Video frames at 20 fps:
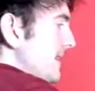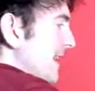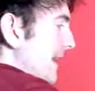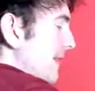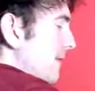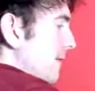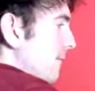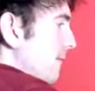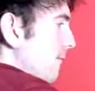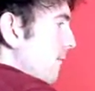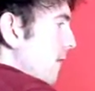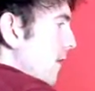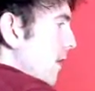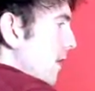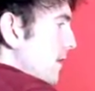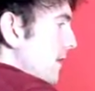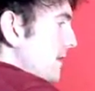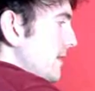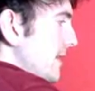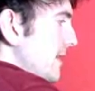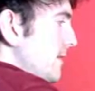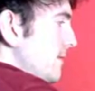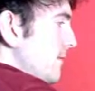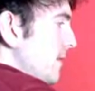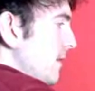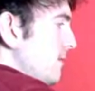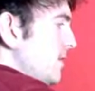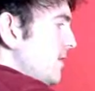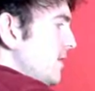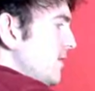settle on one and then
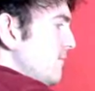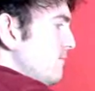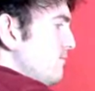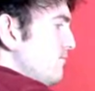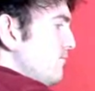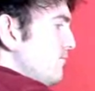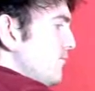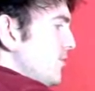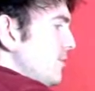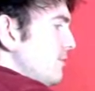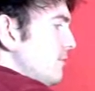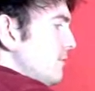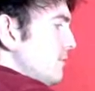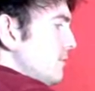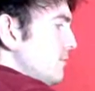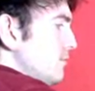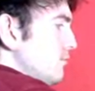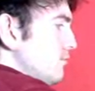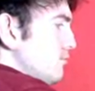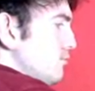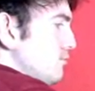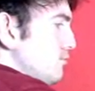and just do